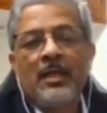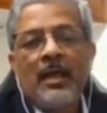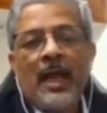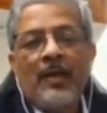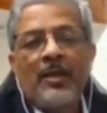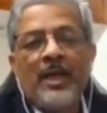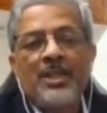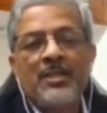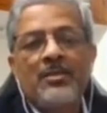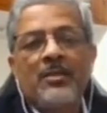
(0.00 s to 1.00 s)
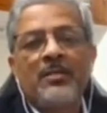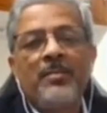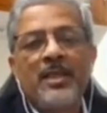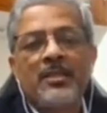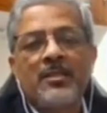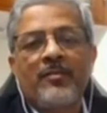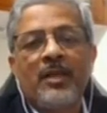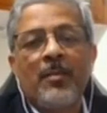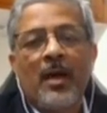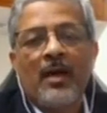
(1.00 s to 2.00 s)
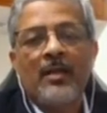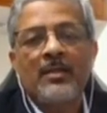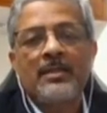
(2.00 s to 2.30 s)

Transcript: allocations on the basis of demands